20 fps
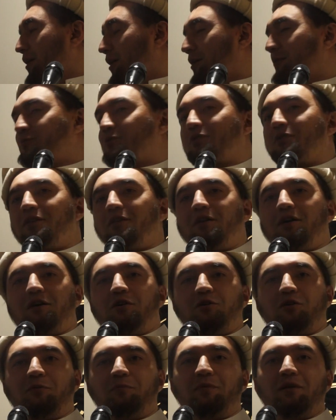
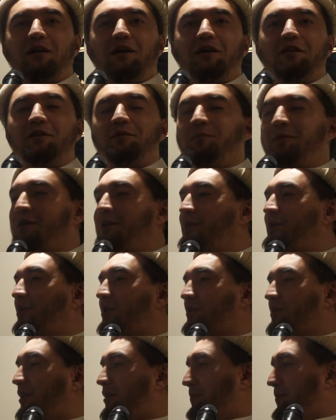Alhamdulillah Rabbil
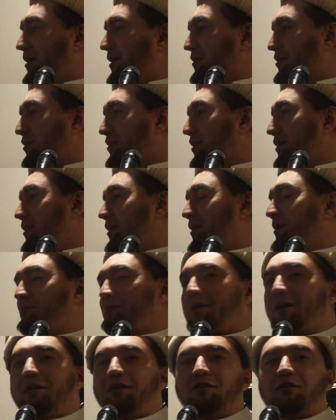Alameen, Ar-Rahman
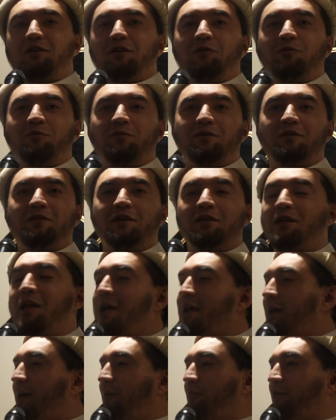ar-Rahim, Malik
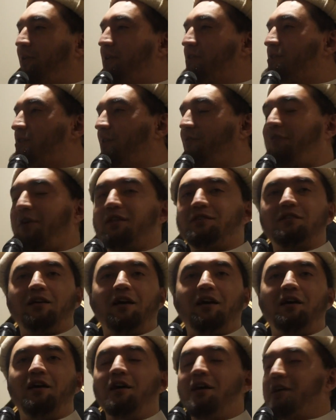He finished the
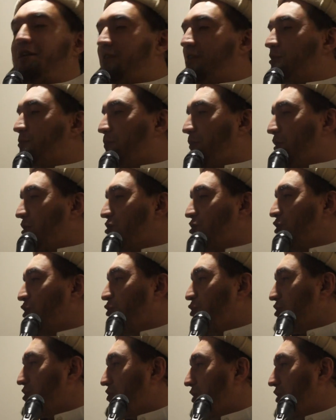Fatiha. This person who was